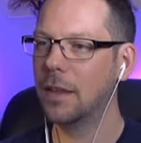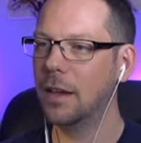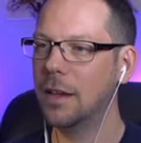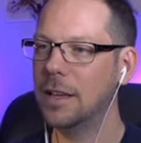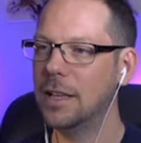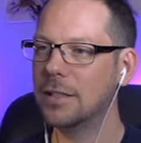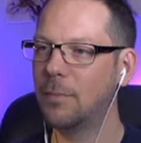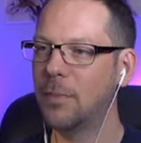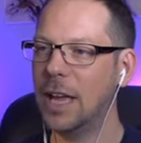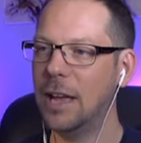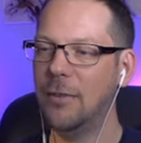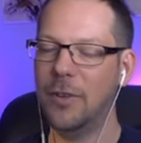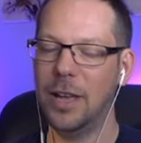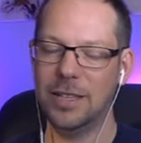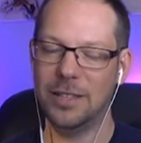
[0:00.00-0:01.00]
And it's a
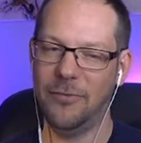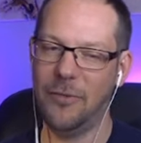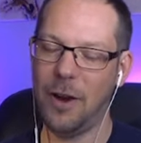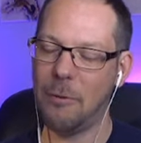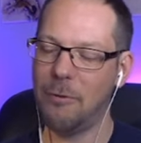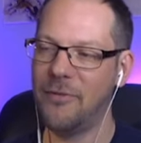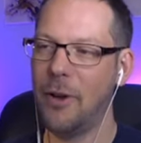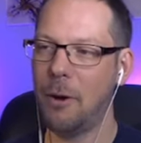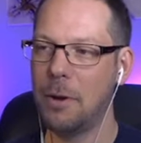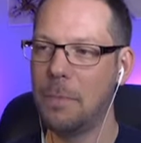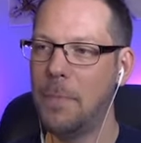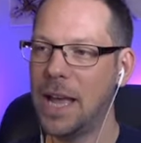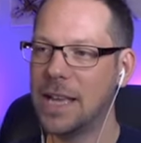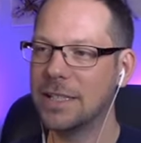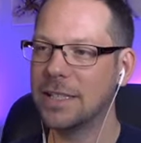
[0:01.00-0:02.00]
very, very
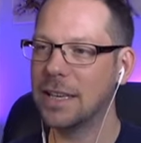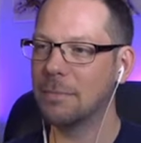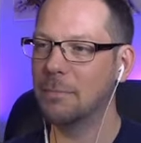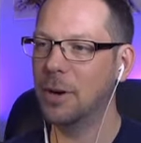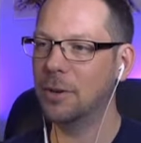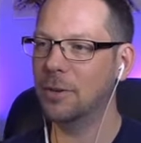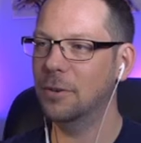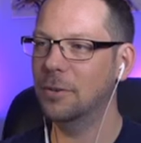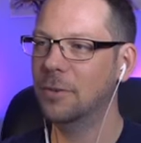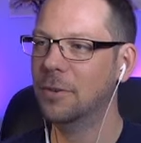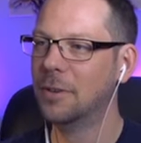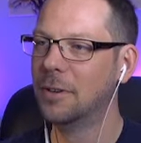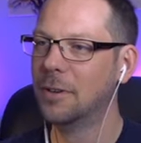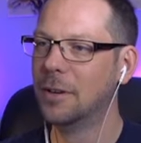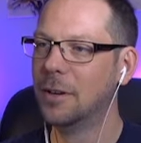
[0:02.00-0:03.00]
basic model.
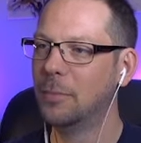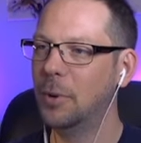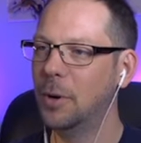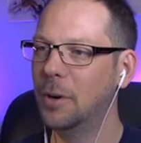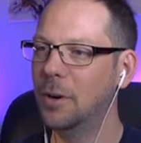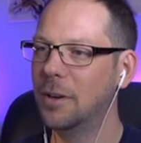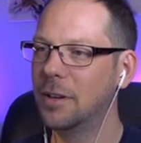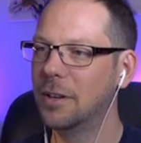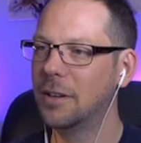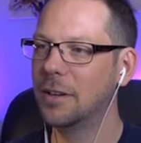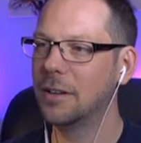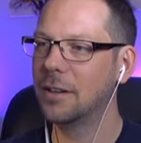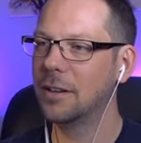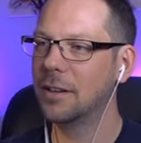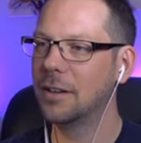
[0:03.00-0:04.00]
But
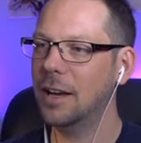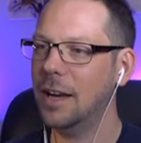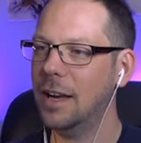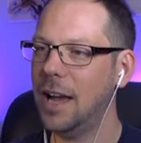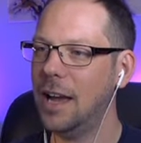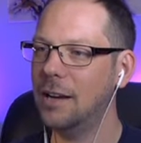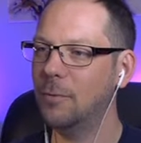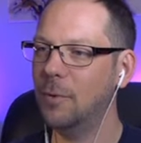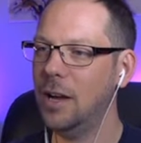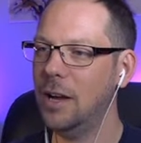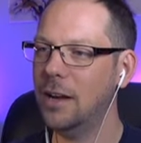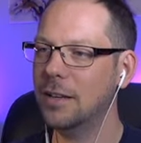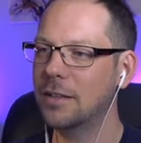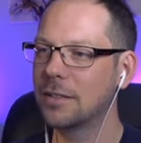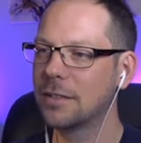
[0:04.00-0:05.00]
that kind of
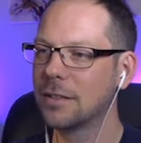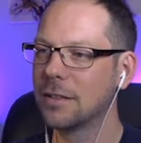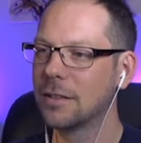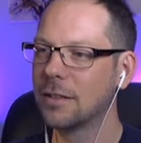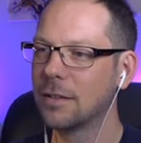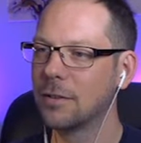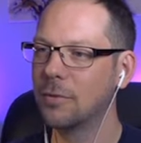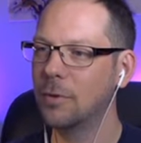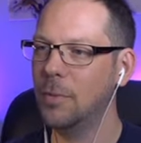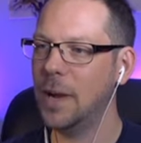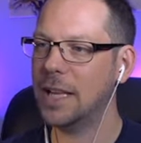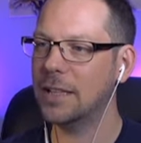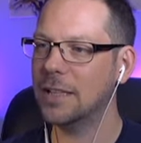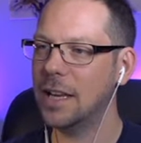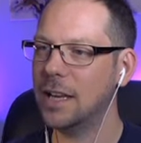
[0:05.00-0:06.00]
works. We'll
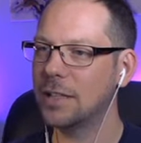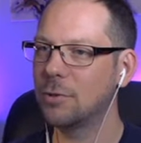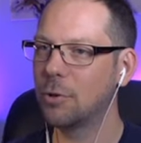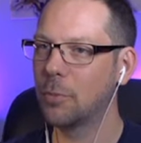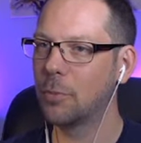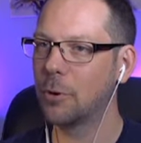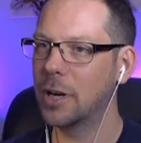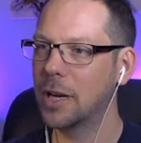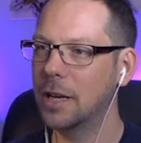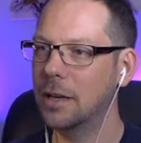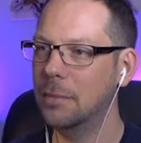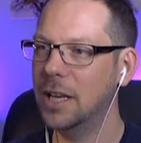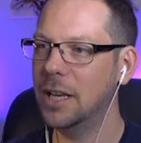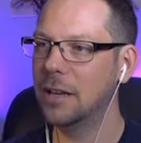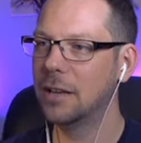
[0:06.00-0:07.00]
make the texture all pretty in a
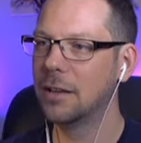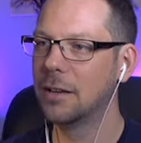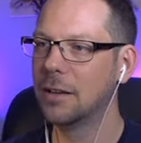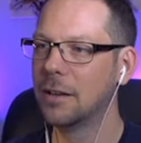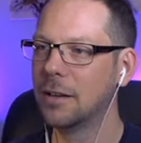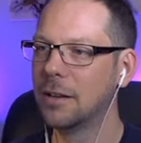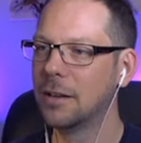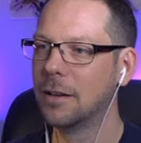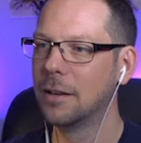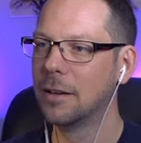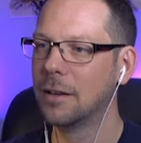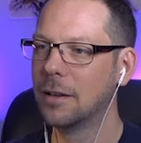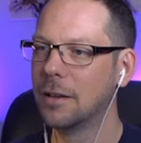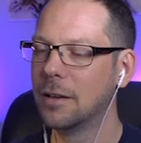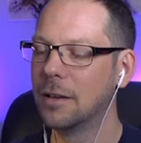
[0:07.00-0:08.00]
minute.
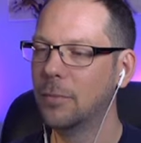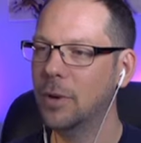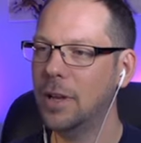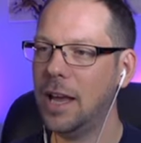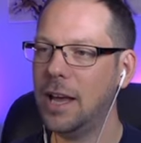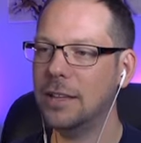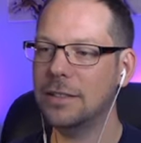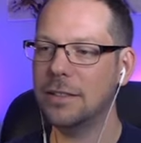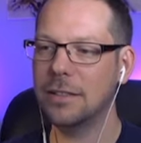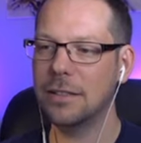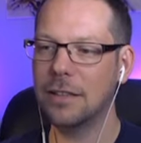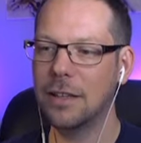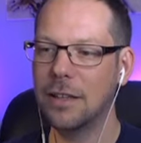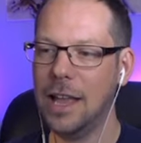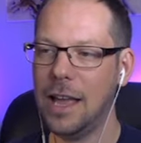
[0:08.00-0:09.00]
But that's
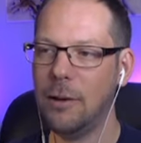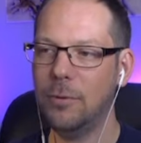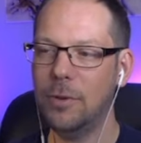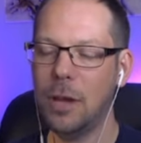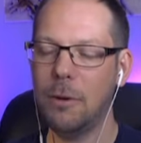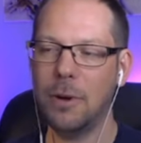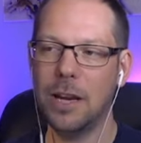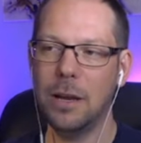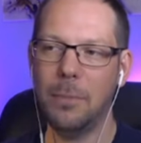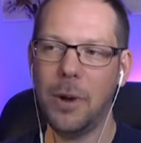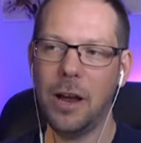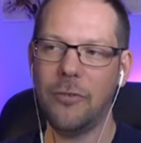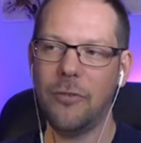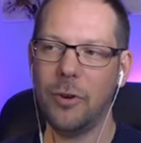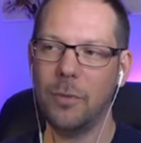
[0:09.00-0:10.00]
now doing,
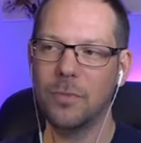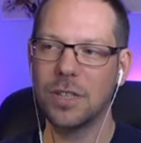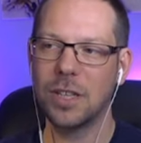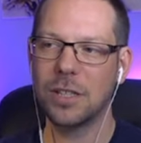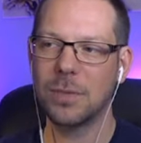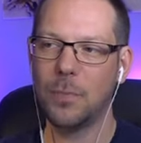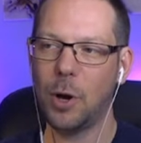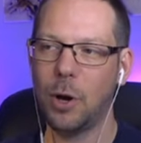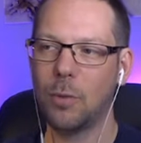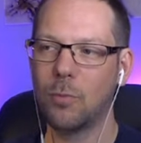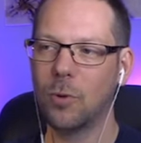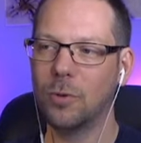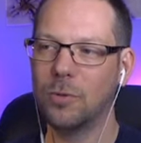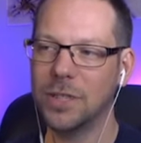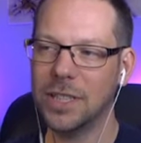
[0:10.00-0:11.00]
apart from the spawn
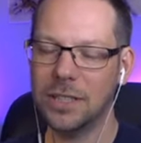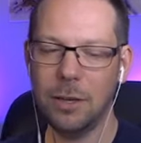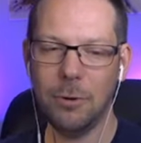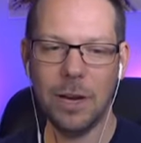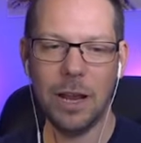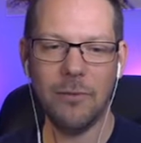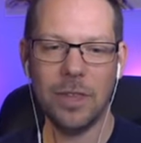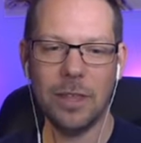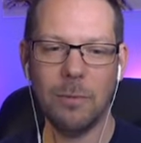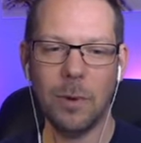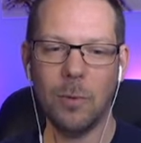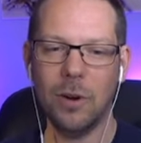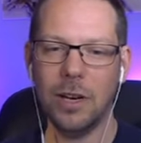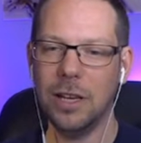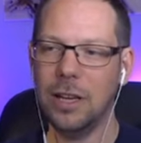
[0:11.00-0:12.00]
rules, that's doing everything we
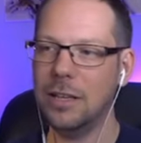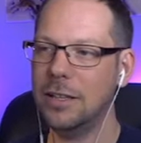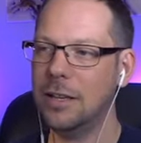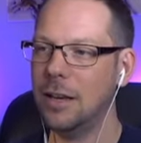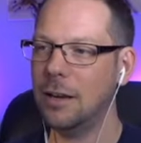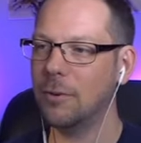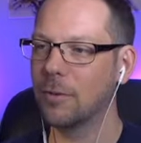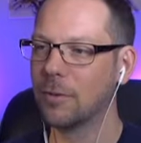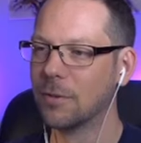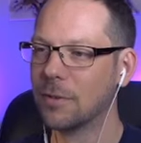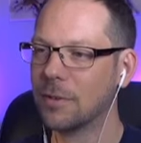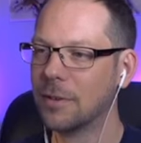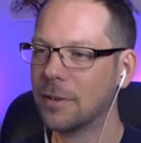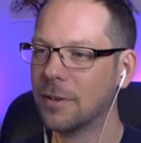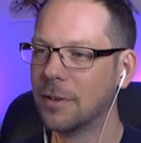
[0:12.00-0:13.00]
wanted it to do.
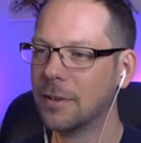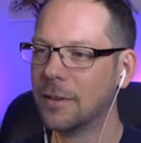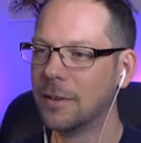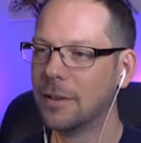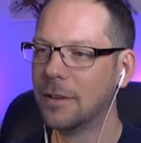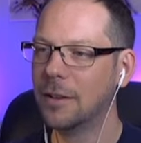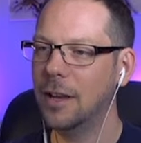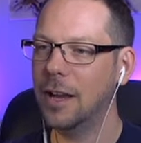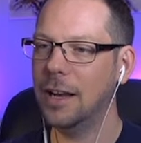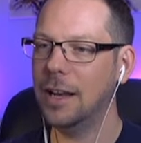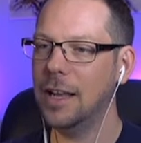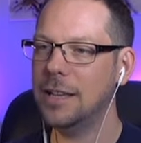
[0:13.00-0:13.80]
All right,